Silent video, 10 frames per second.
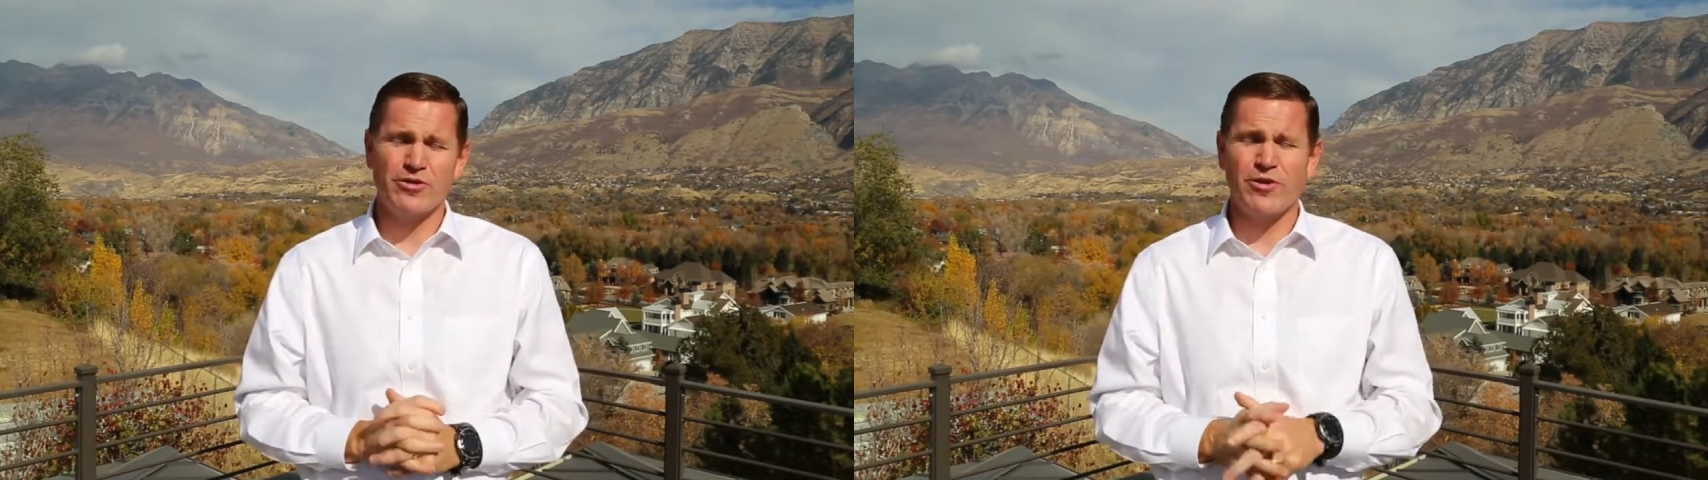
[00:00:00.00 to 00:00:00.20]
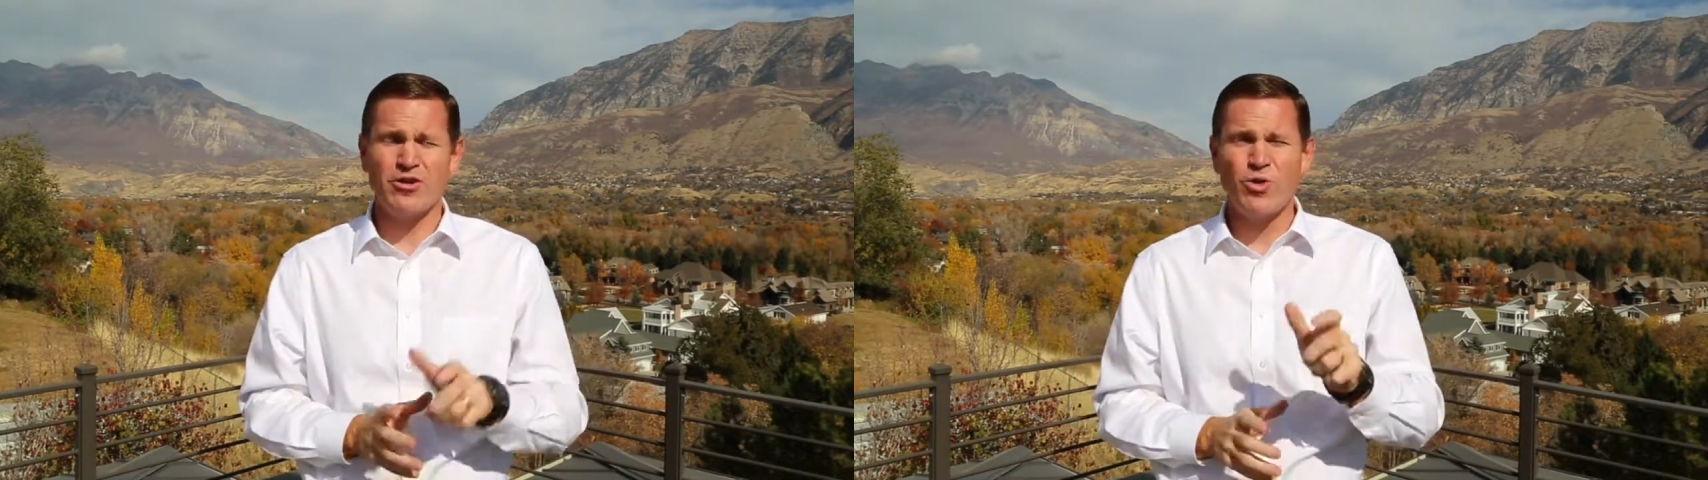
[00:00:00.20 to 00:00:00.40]

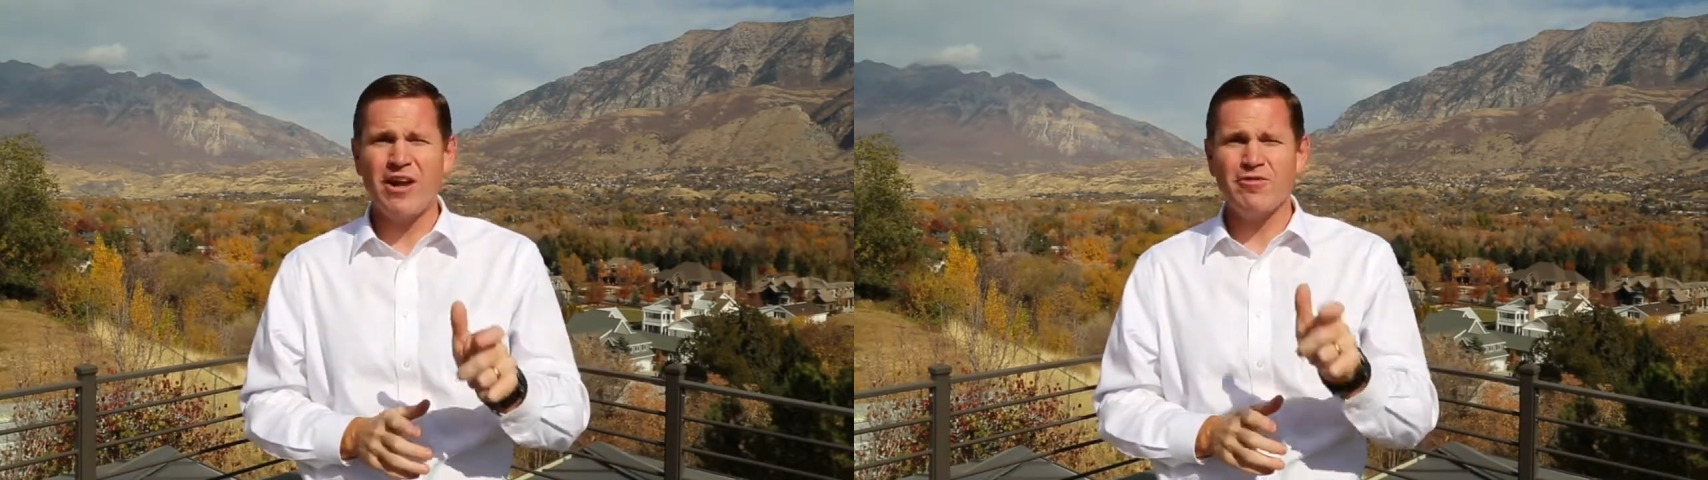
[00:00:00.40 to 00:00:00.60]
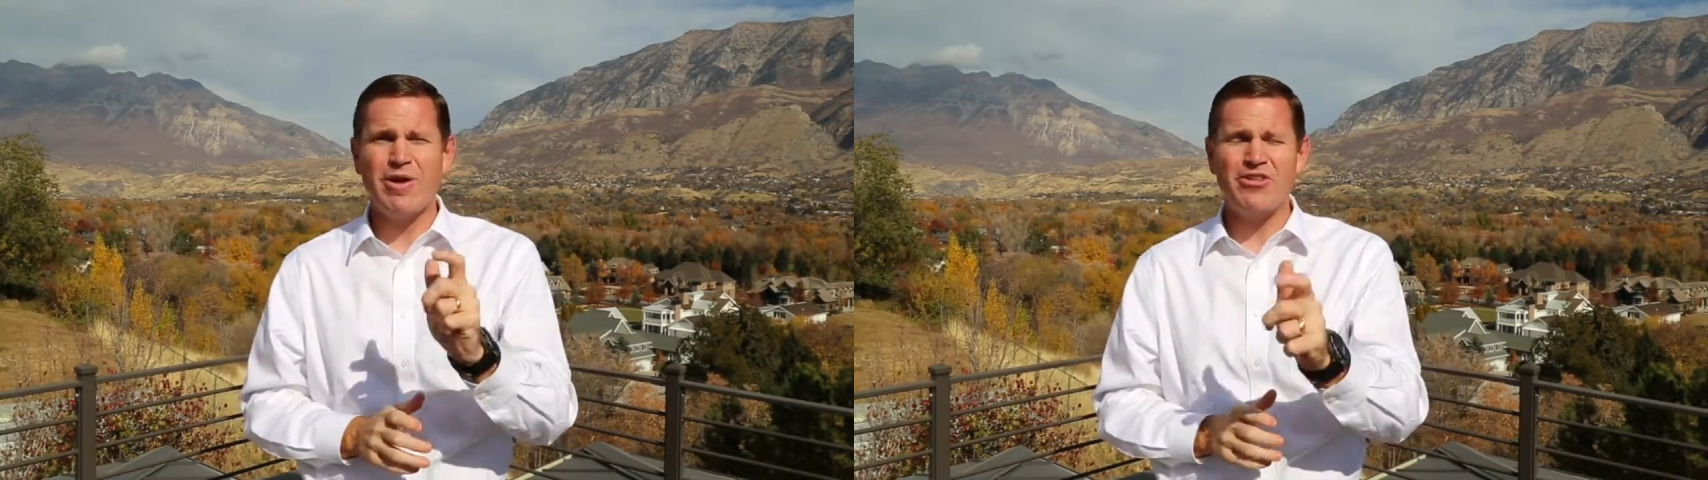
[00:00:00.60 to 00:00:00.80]
So
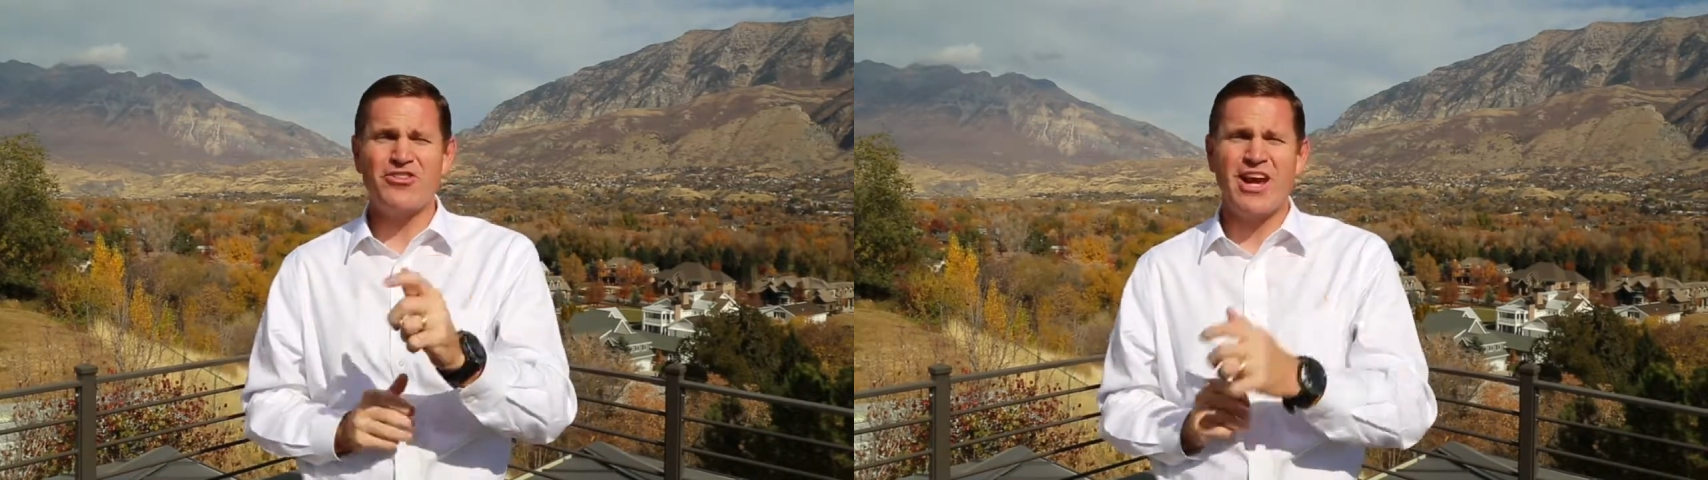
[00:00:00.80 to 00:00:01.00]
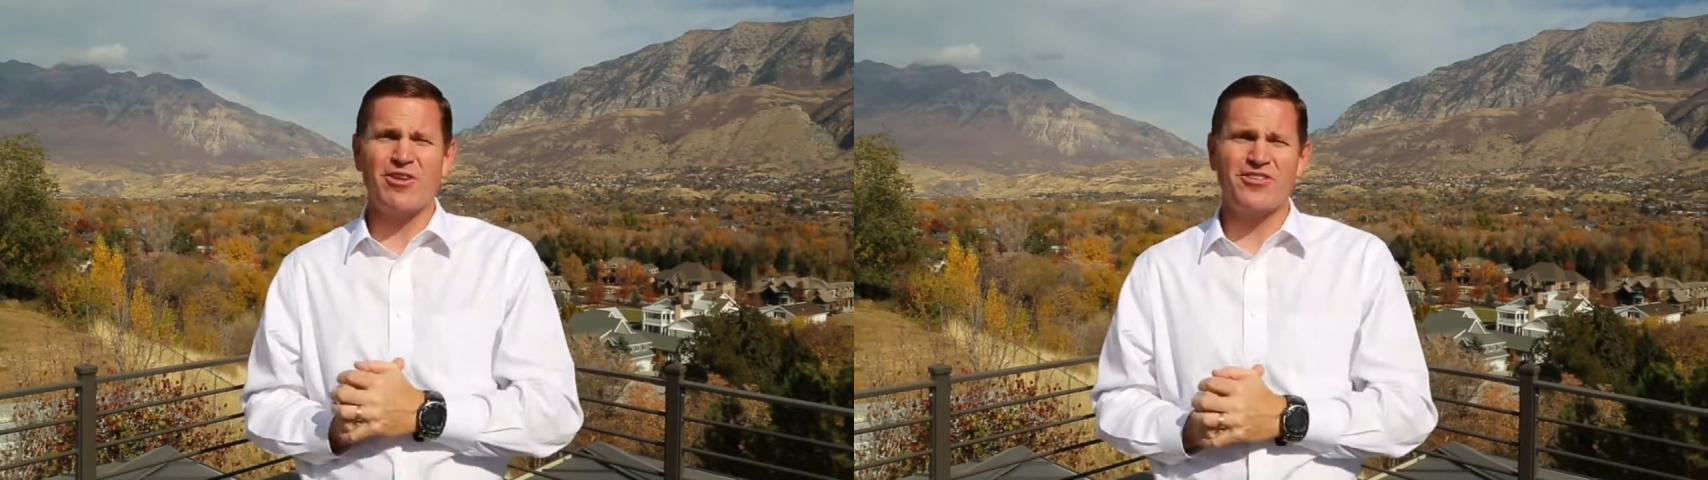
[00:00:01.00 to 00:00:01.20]

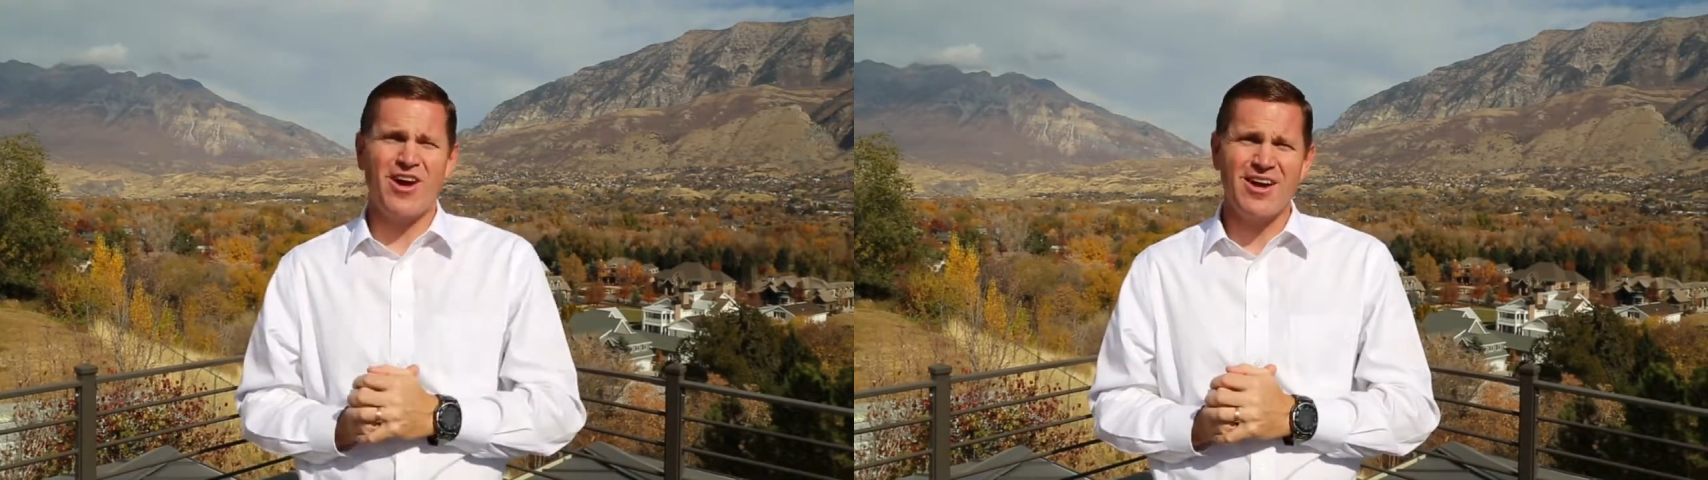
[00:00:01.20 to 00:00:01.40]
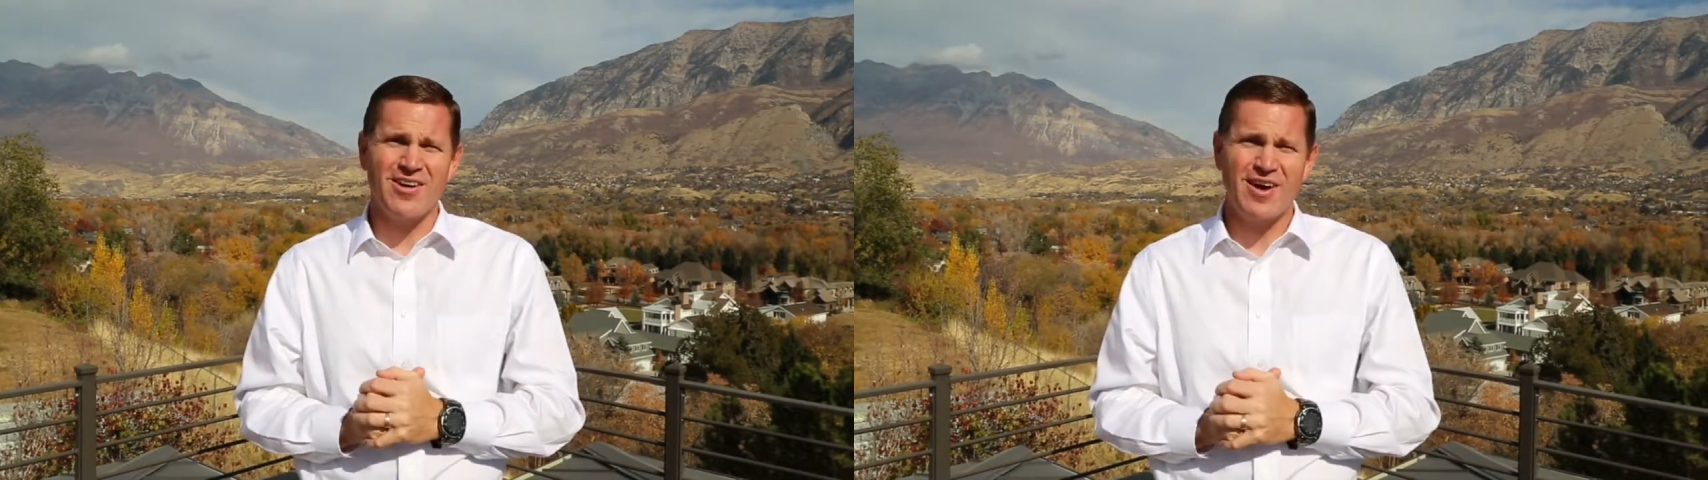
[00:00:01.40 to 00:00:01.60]

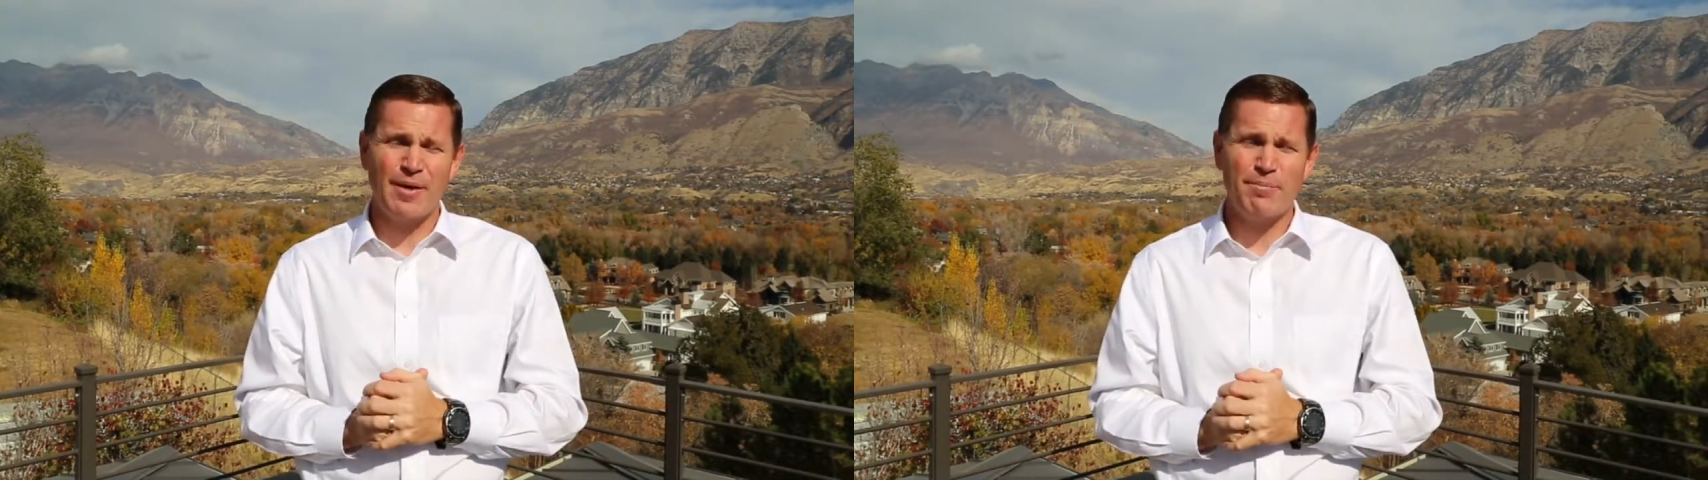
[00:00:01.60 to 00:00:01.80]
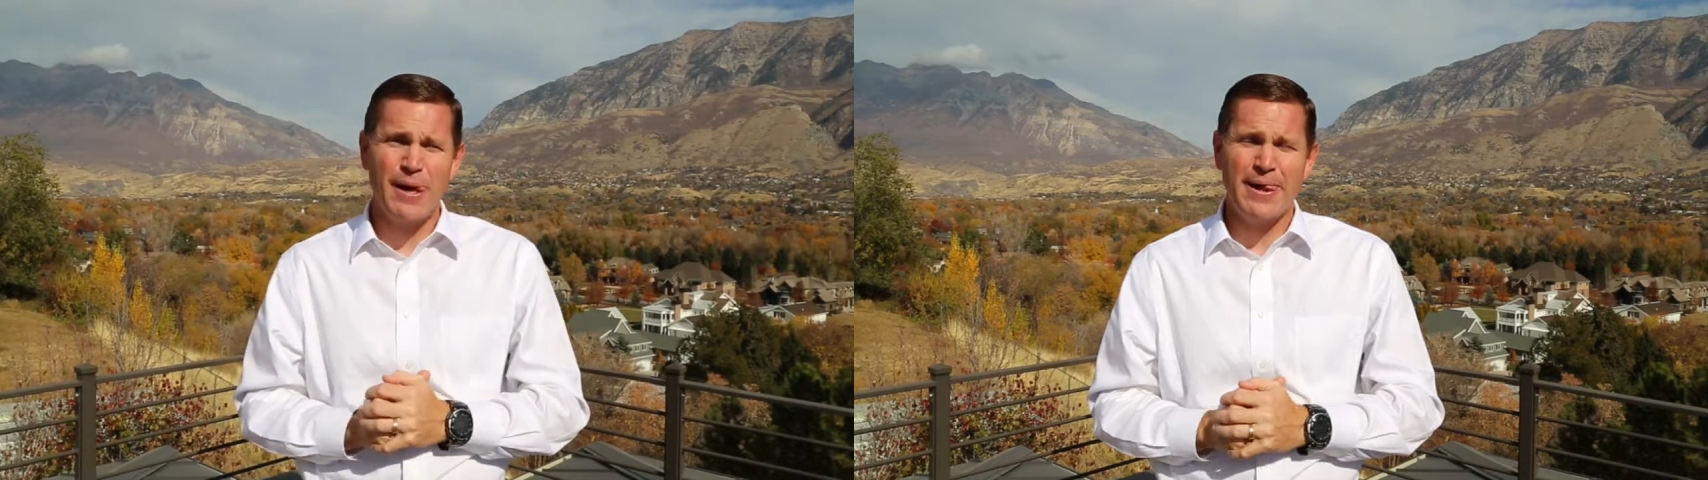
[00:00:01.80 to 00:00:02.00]

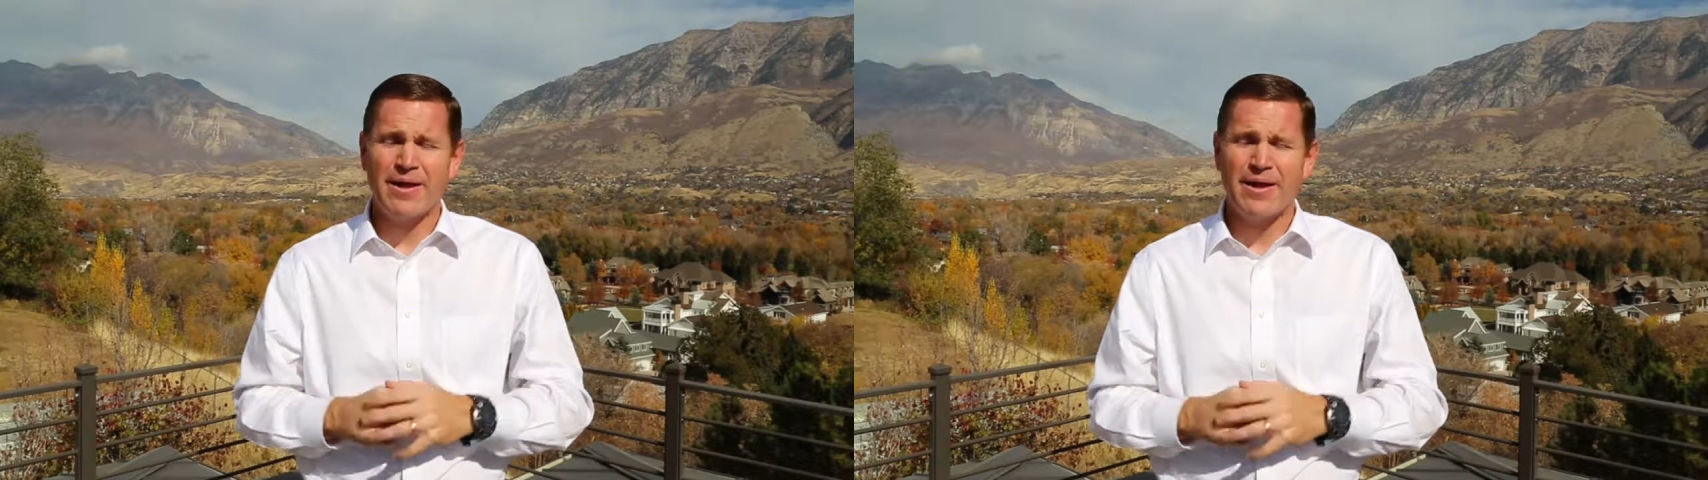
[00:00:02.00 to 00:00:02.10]
thetransformationchallenge.com,